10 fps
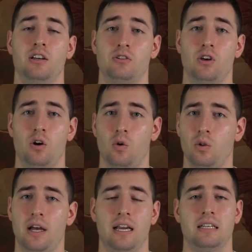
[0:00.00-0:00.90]
So,
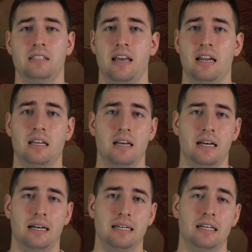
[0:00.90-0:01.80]
like I said,
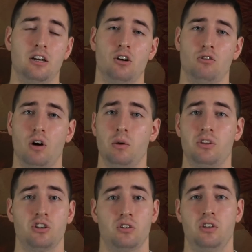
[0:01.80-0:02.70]
uh, running
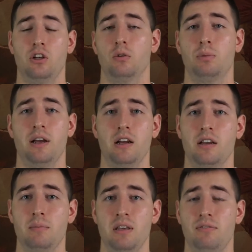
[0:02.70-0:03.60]
with just a single player
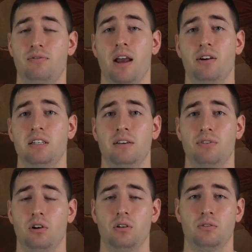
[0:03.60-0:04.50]
can be very
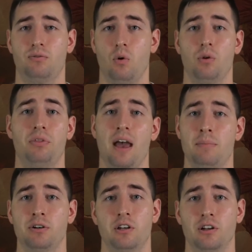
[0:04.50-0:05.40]
difficult for
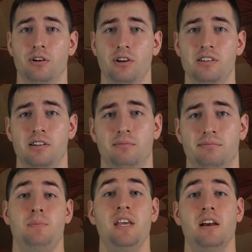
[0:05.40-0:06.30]
that particular reason.
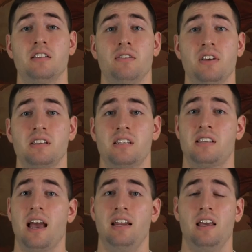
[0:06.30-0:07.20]
Because of this,
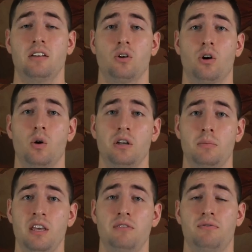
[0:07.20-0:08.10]
sidekicks are going to
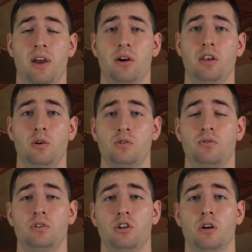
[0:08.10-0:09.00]
be very
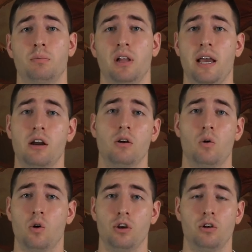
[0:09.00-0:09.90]
useful to your player
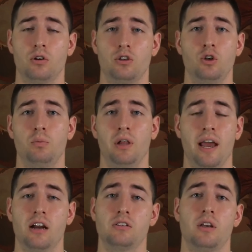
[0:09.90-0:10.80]
or your two
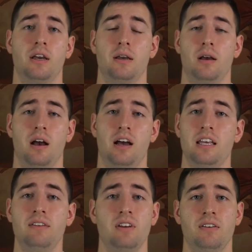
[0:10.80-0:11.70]
players. Uh,
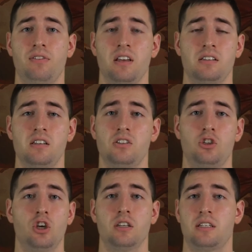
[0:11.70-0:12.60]
even if this is
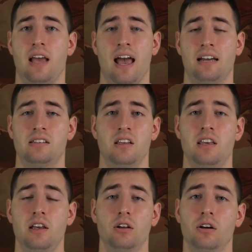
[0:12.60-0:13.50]
just to act as a
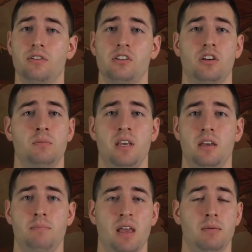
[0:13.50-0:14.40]
healer. This could
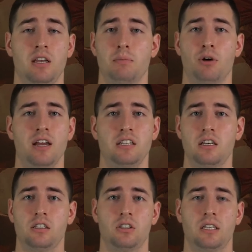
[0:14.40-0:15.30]
be maybe an
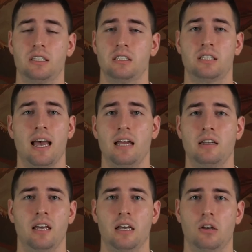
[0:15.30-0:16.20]
apprentice, a
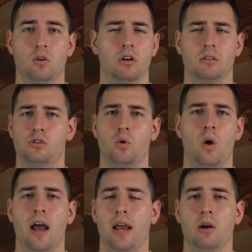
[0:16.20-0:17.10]
sidekick, or a
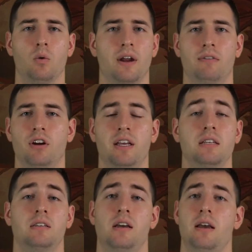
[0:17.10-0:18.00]
squire, whatever it
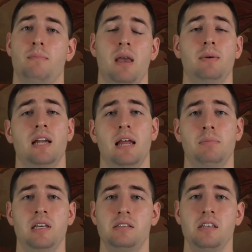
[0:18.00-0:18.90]
is. Maybe an
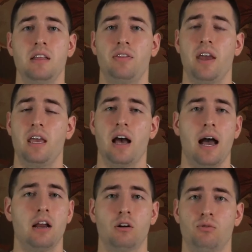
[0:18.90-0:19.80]
NPC that they
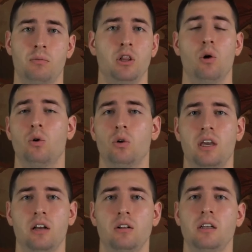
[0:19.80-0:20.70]
hired from a local
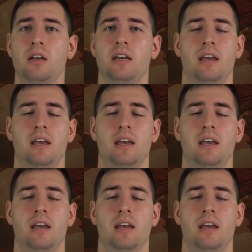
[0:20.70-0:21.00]
guild.